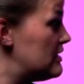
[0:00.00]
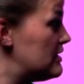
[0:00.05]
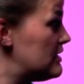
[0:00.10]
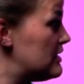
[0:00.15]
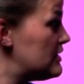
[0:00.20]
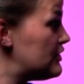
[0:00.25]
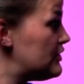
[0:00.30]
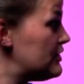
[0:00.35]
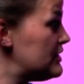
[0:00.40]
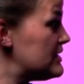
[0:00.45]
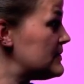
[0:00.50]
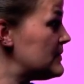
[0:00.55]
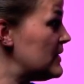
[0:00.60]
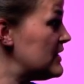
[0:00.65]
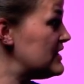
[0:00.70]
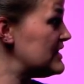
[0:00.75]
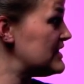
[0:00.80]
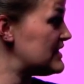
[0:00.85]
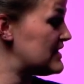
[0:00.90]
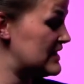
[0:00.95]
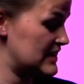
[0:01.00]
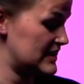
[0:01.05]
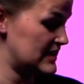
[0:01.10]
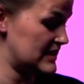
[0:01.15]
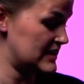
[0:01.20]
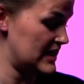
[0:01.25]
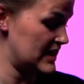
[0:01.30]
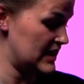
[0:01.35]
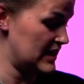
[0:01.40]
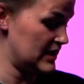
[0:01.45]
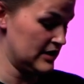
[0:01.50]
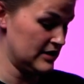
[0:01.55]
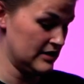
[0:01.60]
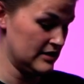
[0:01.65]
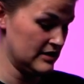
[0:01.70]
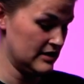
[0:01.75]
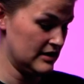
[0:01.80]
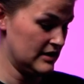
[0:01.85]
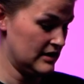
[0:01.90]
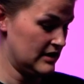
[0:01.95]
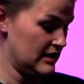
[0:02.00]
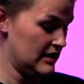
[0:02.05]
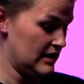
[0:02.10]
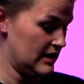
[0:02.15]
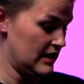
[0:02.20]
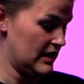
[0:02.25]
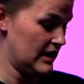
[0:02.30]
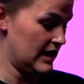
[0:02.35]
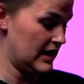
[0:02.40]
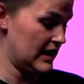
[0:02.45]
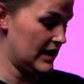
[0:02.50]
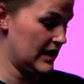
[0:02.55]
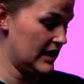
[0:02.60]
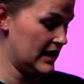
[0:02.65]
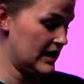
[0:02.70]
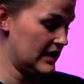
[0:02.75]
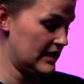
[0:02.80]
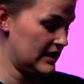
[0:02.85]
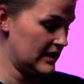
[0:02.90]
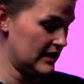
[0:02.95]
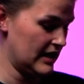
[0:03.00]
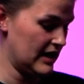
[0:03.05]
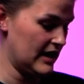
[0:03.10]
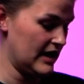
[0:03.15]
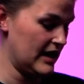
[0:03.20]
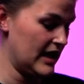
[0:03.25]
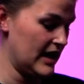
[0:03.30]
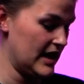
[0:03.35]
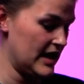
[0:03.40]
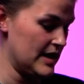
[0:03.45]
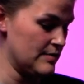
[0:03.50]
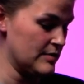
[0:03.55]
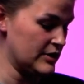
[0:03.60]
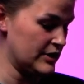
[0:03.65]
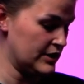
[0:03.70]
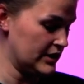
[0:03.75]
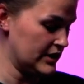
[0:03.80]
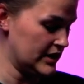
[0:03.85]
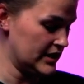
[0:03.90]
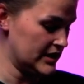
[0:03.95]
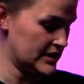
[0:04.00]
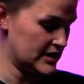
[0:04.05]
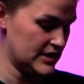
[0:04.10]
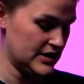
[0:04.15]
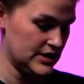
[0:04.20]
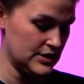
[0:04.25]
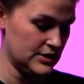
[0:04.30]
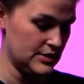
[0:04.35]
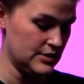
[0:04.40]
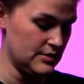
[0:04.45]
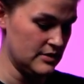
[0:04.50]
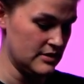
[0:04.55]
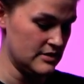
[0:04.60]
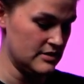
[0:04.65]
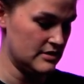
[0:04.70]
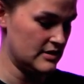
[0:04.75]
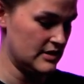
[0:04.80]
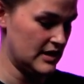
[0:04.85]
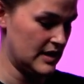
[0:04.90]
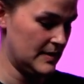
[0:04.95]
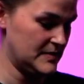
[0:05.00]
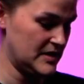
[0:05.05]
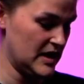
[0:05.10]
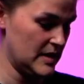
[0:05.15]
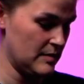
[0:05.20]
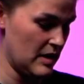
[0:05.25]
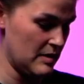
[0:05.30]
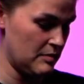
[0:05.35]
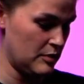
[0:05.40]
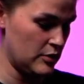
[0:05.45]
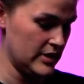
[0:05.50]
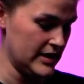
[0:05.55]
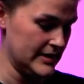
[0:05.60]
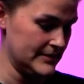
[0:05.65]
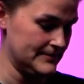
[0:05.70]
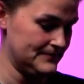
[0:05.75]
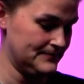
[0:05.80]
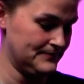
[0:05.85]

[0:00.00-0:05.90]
Increase my distance there, and I am good to update my point.